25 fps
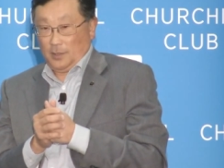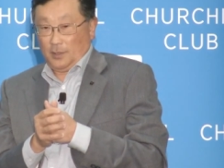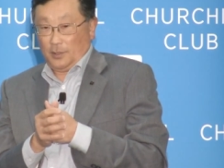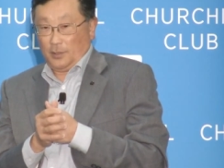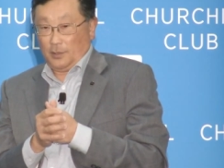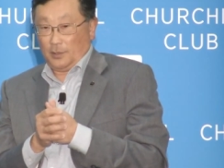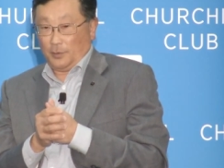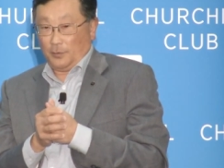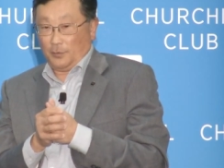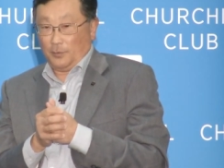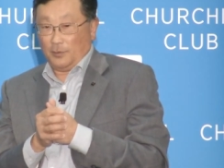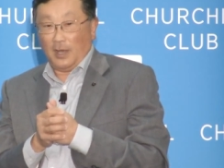
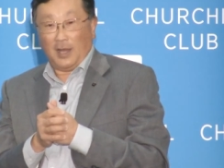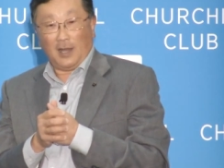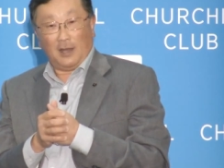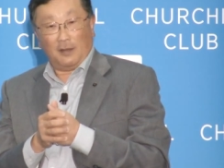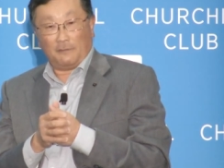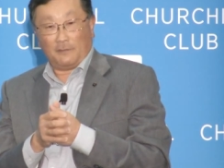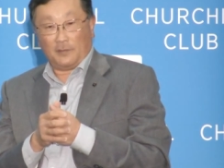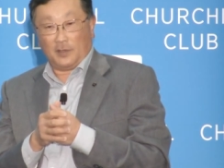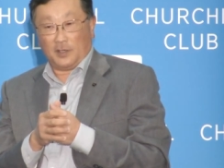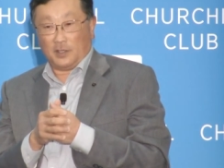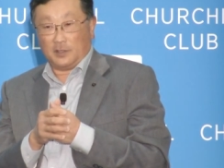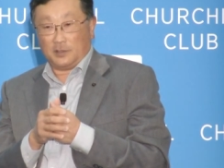you know, you
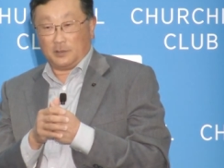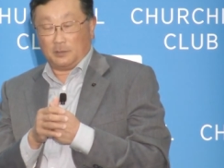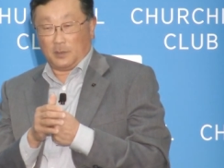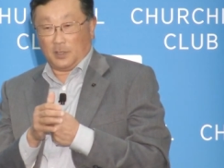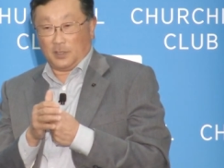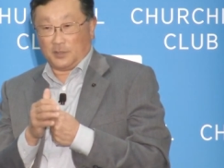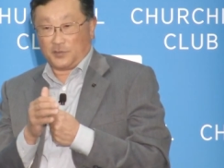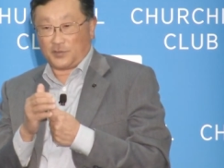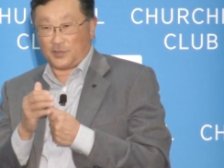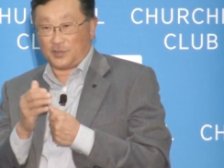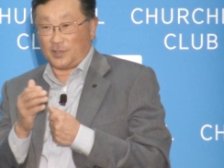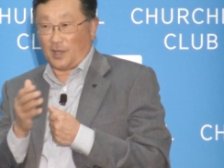have a,
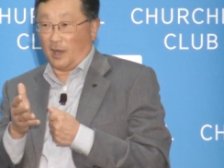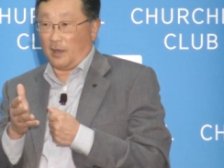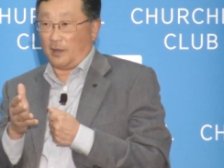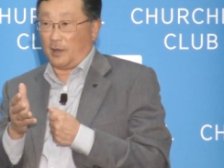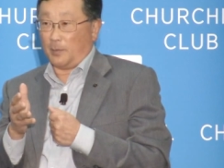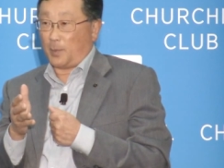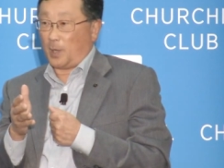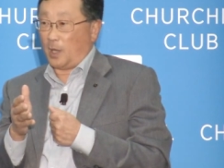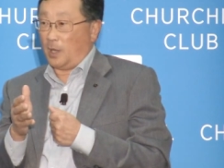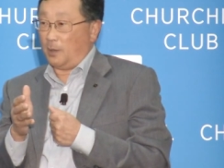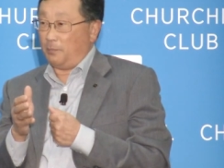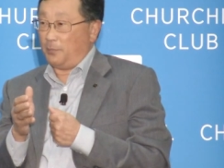a,
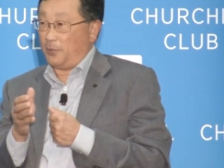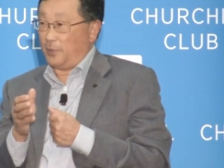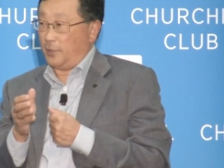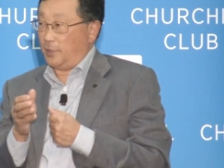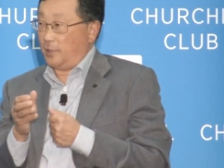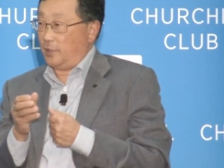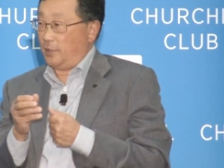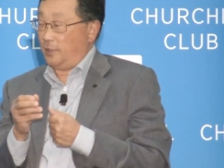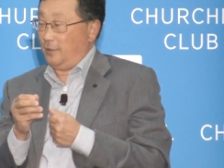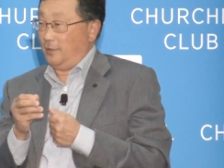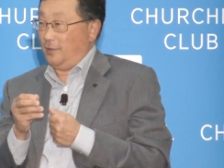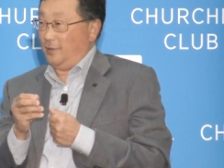startup
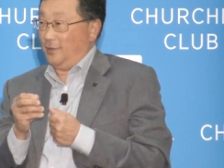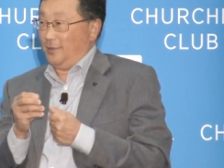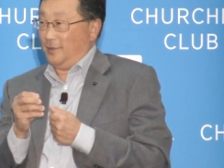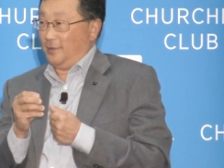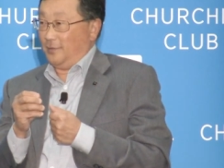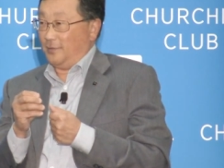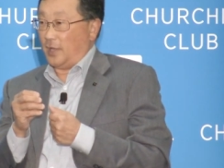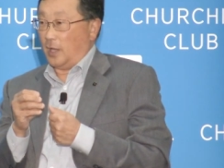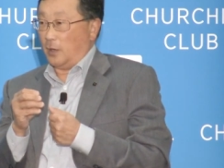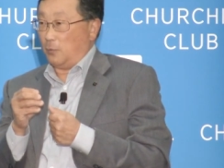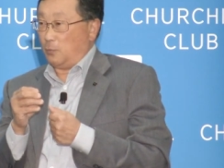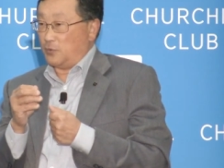company
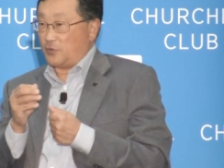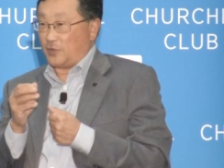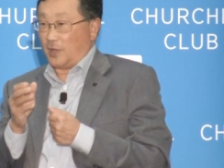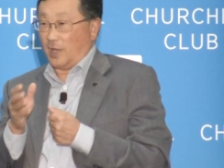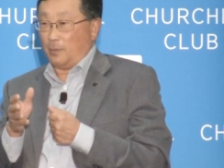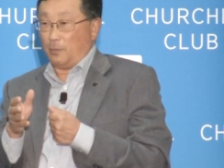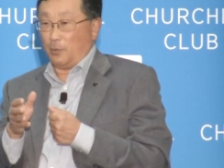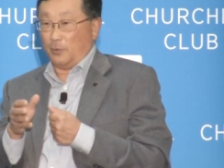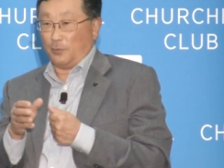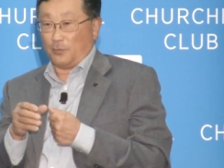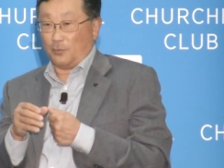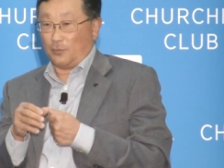that was
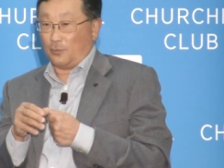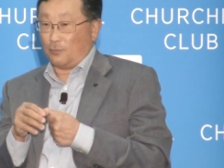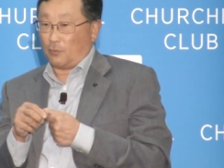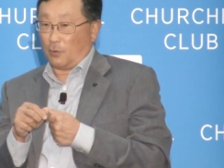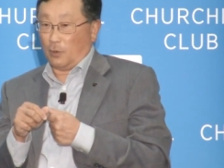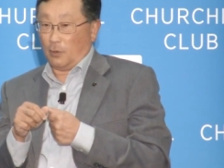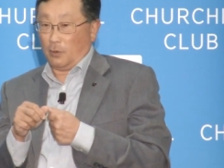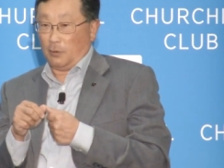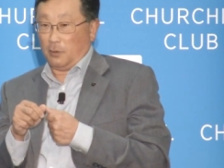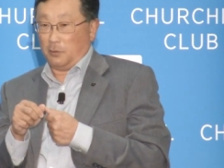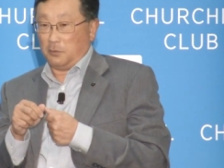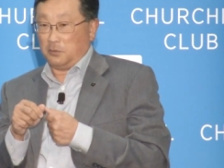able to
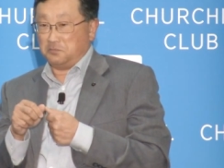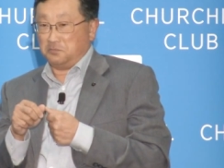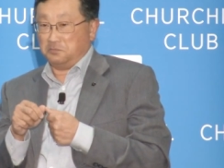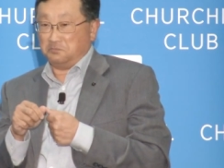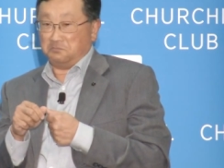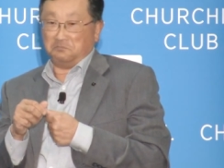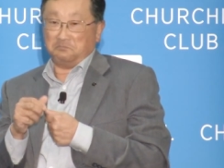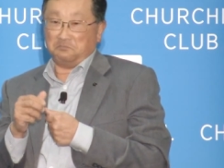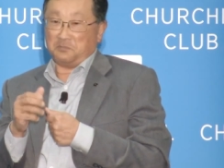grow